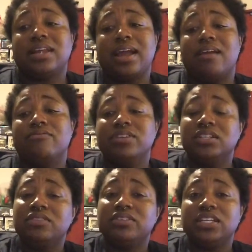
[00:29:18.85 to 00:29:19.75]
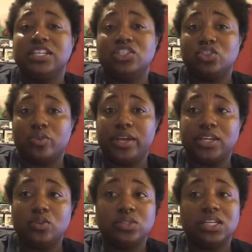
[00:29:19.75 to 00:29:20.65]
Like, I really enjoyed
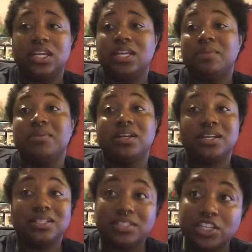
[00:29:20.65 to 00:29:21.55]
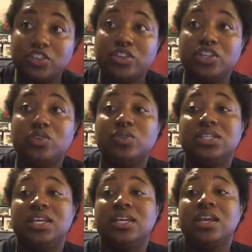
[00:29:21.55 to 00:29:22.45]
using it. I'm gonna continue to use
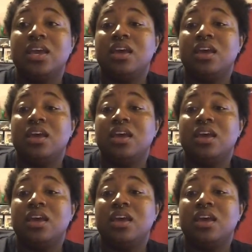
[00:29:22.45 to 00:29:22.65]
it.